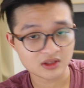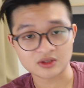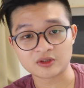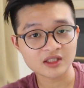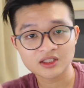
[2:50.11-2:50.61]

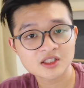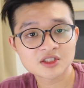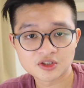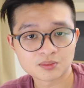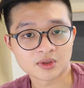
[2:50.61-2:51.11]
So I
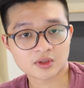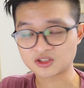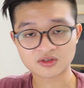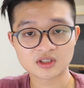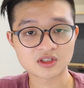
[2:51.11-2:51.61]
suggest you book as
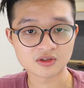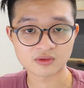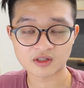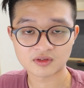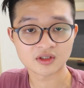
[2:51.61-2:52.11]
soon as you
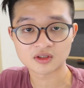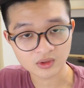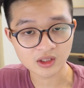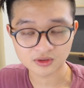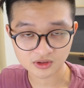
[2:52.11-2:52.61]
arrive here
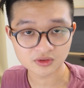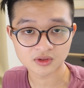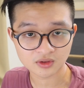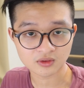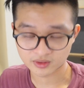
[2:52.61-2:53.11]
while you're doing
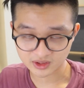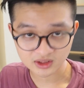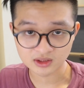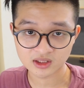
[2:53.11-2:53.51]
your quarantine.